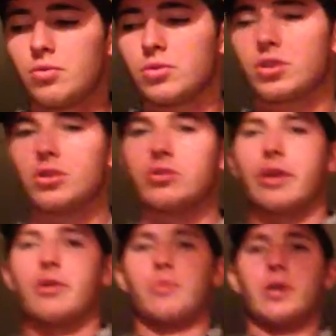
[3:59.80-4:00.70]
what's called
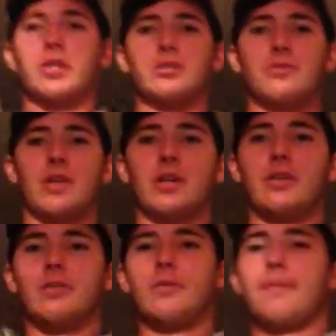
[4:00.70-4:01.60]
a
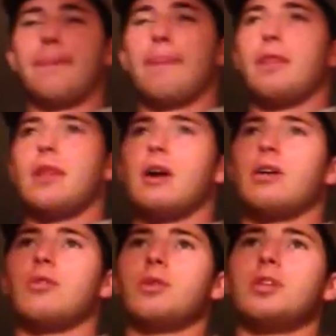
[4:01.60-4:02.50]
rangefinder.
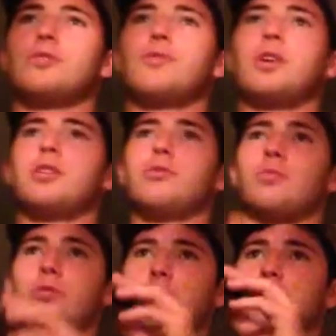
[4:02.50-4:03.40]
Now, a rangefinder
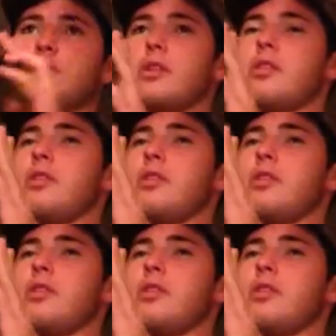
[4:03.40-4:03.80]
works just like